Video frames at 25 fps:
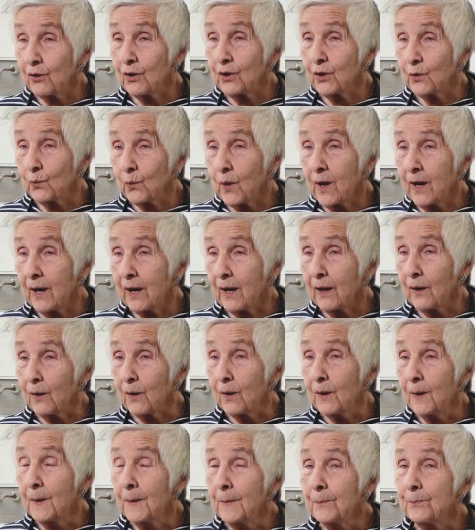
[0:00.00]
and the
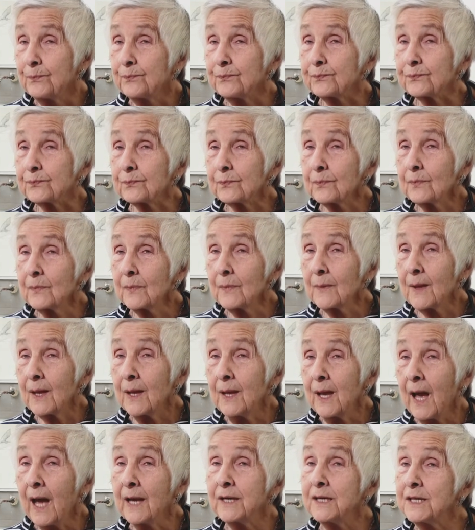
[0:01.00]
whale.
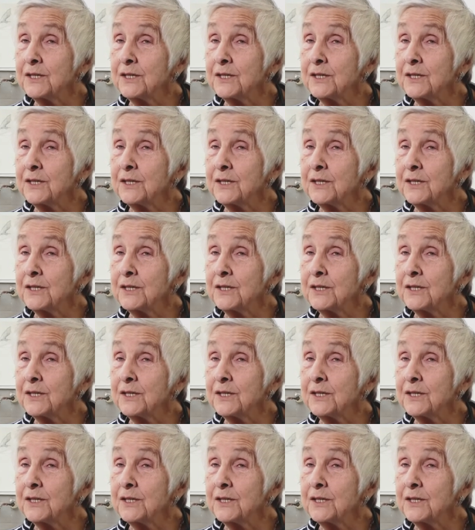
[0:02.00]
And